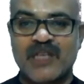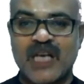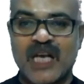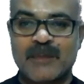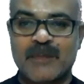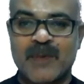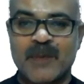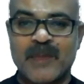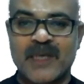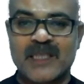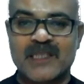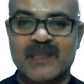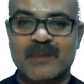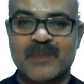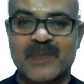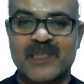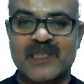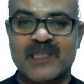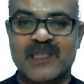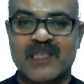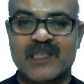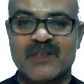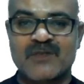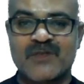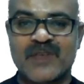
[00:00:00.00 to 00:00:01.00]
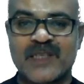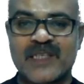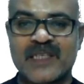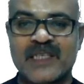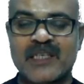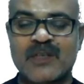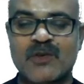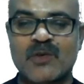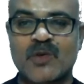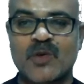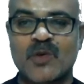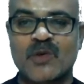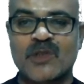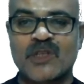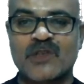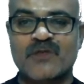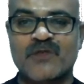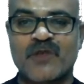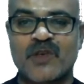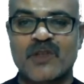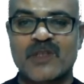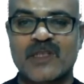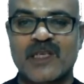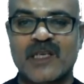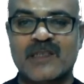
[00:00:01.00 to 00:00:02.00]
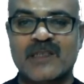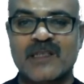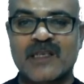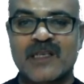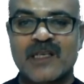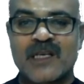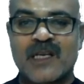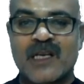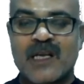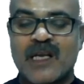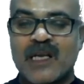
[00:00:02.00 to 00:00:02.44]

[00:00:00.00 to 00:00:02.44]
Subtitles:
carbamazepine is very notorious for this.